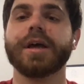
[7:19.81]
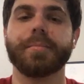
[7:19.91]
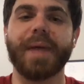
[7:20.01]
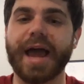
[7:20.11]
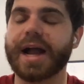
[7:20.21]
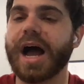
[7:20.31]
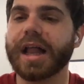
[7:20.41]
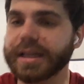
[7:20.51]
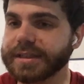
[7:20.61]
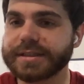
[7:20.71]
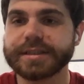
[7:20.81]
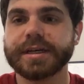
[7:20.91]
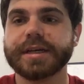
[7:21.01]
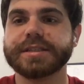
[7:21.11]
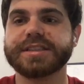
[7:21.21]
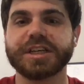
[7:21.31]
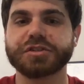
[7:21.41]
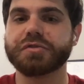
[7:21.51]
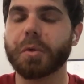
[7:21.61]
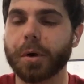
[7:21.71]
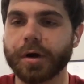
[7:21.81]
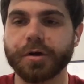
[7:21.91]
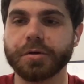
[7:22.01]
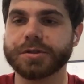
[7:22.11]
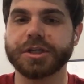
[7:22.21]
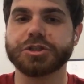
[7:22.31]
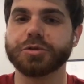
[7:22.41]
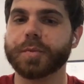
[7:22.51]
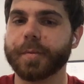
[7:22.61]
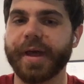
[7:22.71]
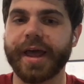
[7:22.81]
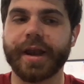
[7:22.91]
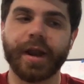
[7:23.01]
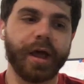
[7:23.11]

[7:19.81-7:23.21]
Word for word: Mac Hollins, six foot four, dudes like Superman.